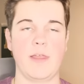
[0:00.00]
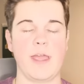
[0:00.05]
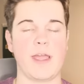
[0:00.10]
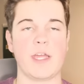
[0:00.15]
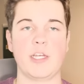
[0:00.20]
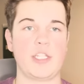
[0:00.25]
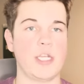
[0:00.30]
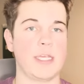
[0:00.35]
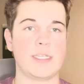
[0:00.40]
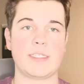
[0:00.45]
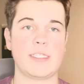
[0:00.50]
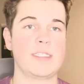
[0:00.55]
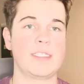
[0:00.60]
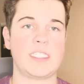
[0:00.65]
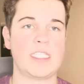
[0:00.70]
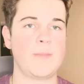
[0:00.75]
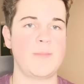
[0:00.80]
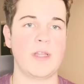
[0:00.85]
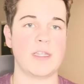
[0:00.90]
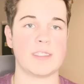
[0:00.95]
like a Justin
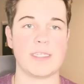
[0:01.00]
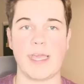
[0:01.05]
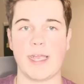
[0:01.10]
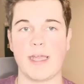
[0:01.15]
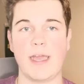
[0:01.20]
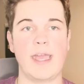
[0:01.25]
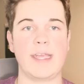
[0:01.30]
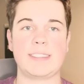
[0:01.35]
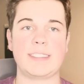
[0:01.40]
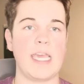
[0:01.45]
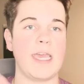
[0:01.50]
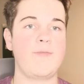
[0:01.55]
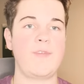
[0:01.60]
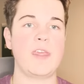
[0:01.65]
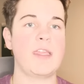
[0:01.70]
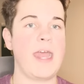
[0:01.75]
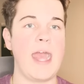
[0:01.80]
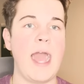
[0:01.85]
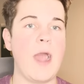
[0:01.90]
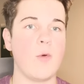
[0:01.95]
Simmons, like a
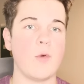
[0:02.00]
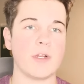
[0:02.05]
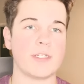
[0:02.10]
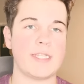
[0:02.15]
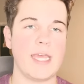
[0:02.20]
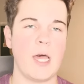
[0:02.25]
Xavien Howard,